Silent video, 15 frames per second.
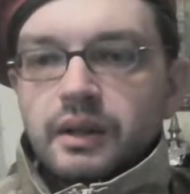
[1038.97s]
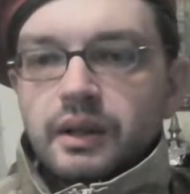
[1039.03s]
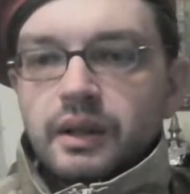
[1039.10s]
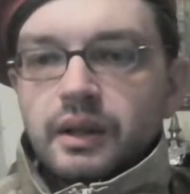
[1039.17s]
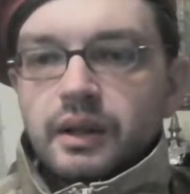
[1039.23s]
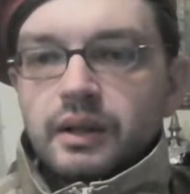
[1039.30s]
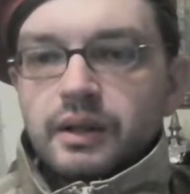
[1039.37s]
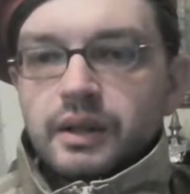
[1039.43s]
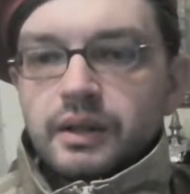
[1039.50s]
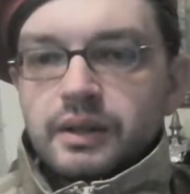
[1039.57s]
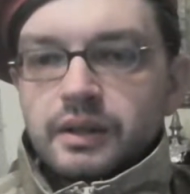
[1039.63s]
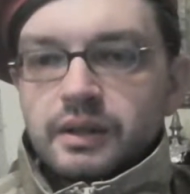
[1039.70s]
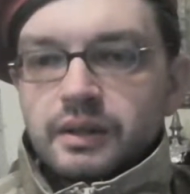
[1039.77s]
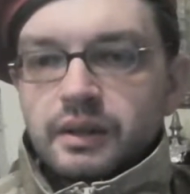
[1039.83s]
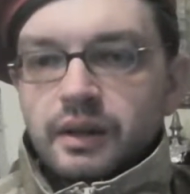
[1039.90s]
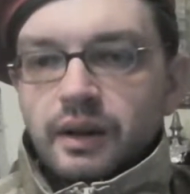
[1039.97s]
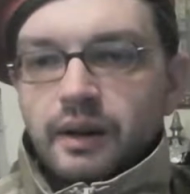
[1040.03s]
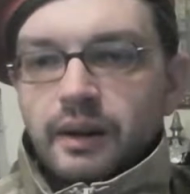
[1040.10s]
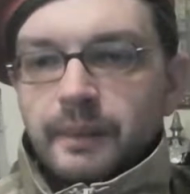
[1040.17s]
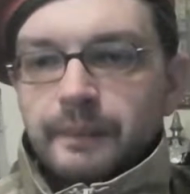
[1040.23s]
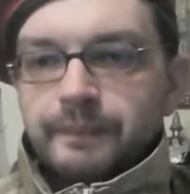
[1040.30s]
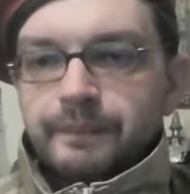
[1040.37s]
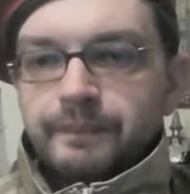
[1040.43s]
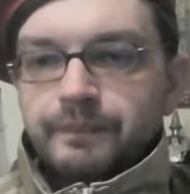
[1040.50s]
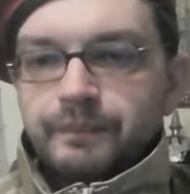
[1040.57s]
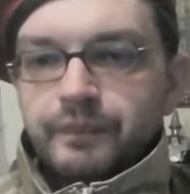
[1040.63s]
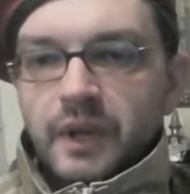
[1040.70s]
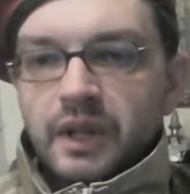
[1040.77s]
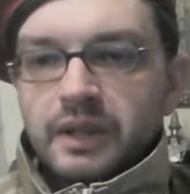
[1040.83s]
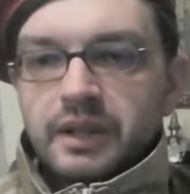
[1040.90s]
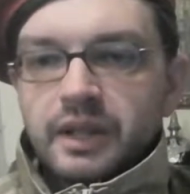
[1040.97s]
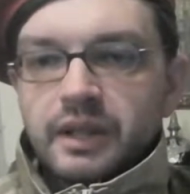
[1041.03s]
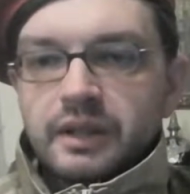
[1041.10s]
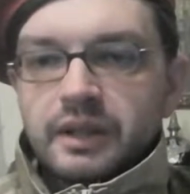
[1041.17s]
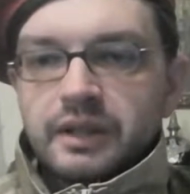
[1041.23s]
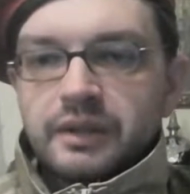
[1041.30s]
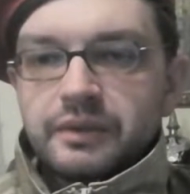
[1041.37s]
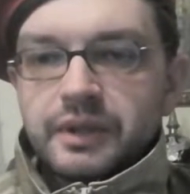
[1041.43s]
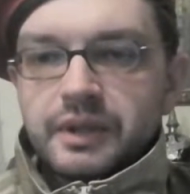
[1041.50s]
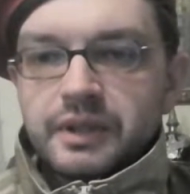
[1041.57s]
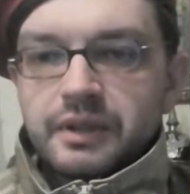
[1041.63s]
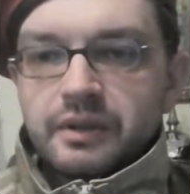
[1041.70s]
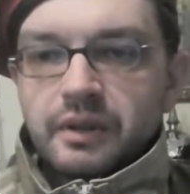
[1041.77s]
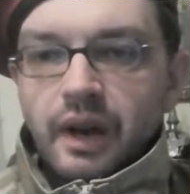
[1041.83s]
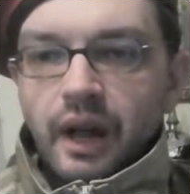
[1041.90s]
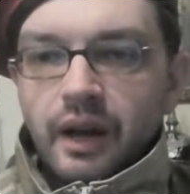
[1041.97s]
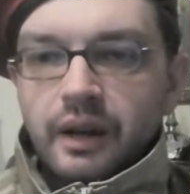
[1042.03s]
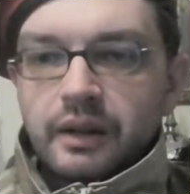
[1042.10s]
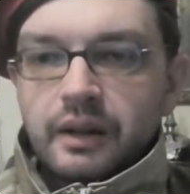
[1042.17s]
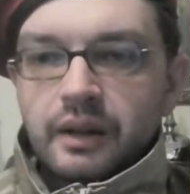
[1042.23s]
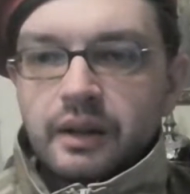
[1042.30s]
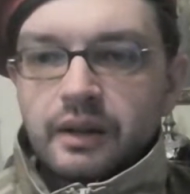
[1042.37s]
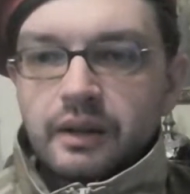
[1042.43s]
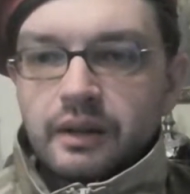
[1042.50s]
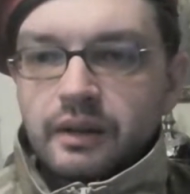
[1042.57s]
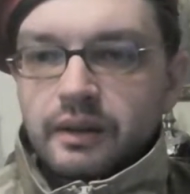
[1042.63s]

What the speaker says: in this alternative history line.